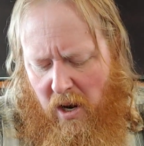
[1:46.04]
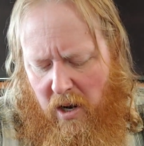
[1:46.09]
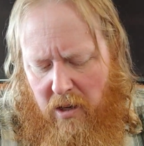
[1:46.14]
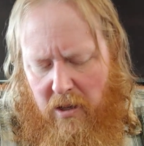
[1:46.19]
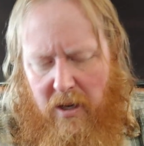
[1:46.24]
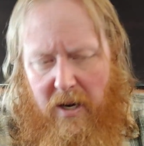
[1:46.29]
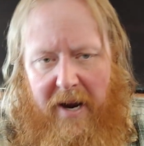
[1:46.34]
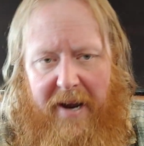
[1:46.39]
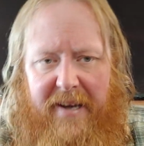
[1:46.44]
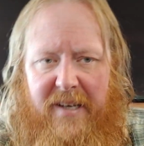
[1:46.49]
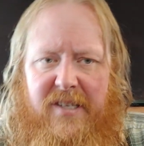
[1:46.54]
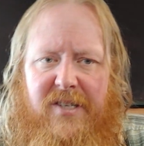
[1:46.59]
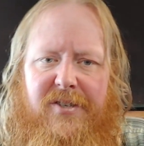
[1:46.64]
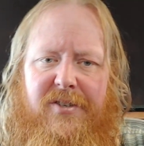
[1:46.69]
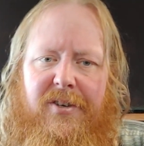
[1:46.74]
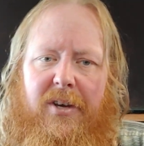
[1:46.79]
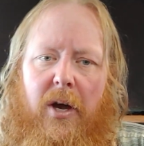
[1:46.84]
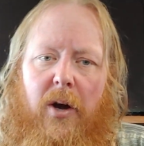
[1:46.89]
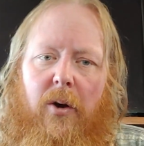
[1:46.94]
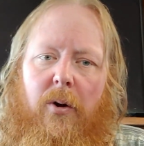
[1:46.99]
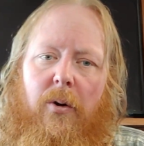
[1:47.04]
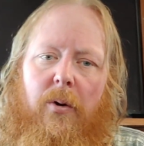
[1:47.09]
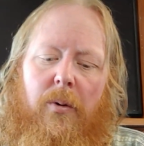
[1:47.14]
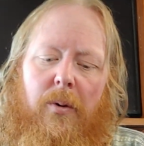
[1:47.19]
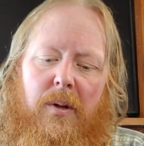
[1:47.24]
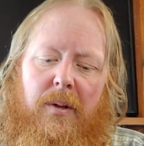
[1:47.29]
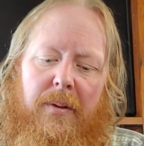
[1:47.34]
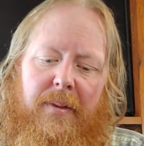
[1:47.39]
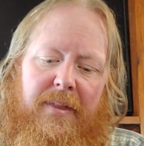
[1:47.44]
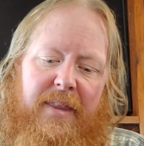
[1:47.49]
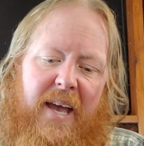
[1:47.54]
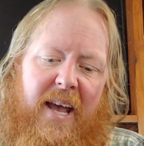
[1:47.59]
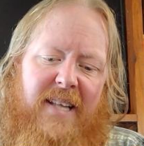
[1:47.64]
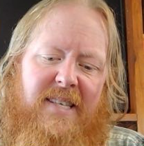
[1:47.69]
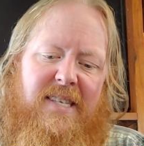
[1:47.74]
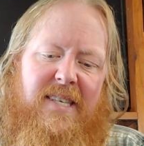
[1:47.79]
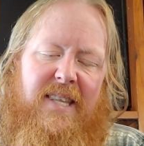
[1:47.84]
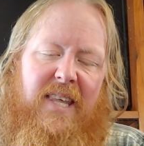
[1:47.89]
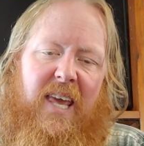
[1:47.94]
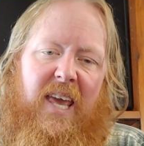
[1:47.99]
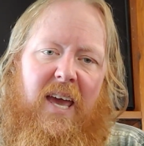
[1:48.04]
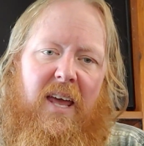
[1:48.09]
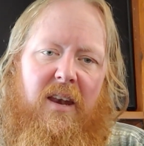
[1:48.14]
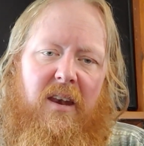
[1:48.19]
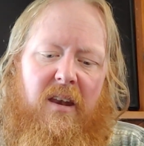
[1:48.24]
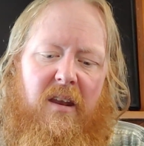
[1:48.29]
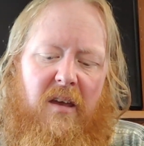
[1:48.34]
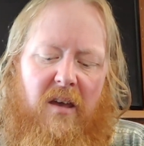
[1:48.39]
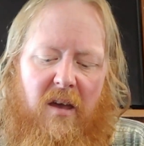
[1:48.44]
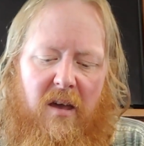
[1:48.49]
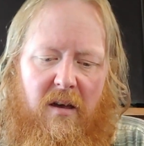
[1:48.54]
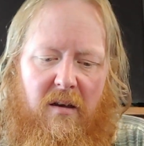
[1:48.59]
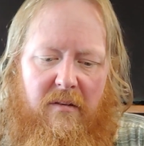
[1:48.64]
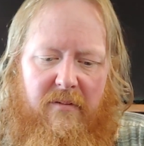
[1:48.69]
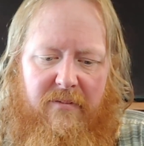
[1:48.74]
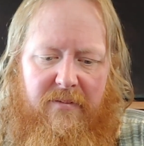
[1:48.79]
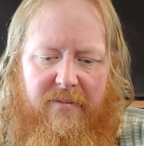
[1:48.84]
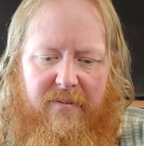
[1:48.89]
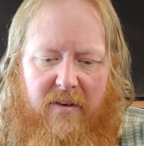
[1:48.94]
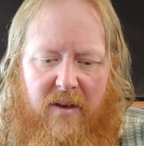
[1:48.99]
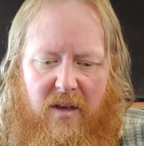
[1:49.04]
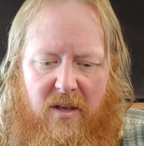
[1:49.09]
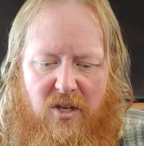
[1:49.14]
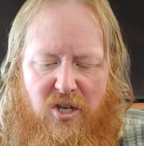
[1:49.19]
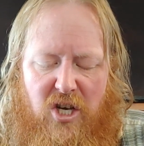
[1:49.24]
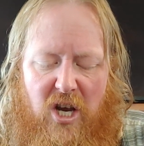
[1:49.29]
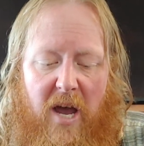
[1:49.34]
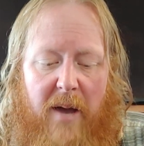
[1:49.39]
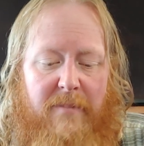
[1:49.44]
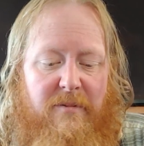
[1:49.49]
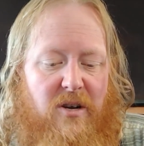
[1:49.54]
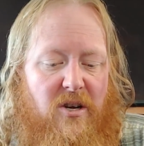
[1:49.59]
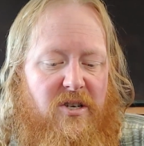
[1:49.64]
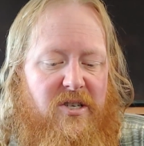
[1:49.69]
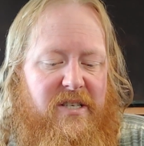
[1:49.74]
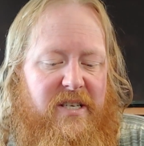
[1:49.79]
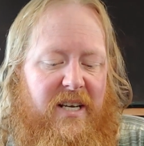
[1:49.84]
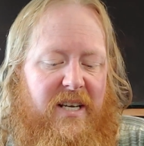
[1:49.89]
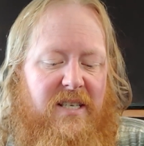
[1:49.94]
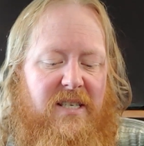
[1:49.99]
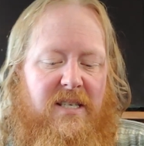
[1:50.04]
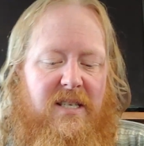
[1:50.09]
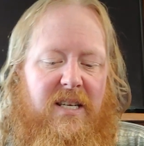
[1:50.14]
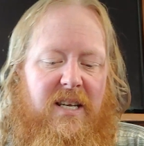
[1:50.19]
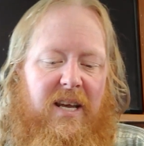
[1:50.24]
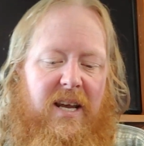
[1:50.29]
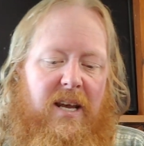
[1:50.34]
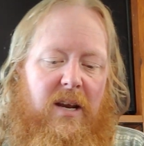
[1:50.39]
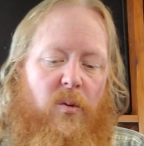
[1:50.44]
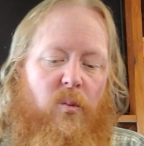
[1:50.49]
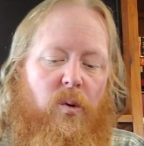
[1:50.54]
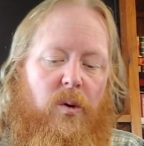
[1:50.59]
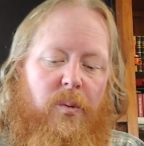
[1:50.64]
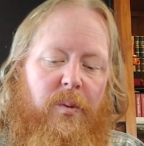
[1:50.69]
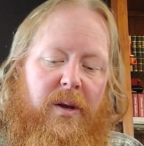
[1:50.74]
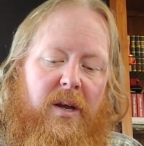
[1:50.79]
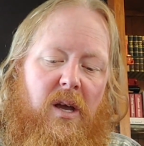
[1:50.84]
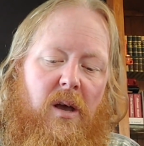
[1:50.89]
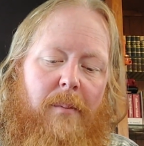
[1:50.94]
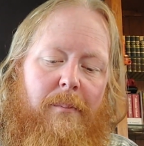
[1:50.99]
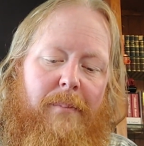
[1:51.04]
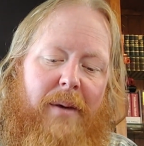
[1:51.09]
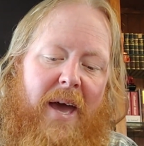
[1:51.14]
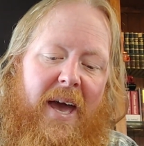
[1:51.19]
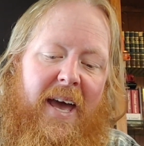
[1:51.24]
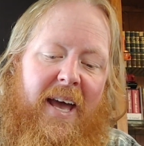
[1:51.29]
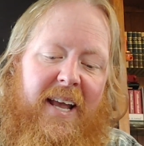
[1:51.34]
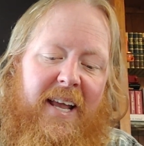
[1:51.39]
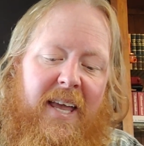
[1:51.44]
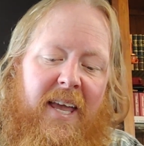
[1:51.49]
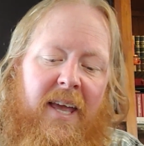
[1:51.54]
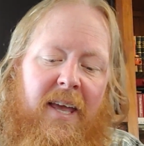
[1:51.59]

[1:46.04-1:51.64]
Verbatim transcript: All right, so that's the end of chapter 16. When we come back,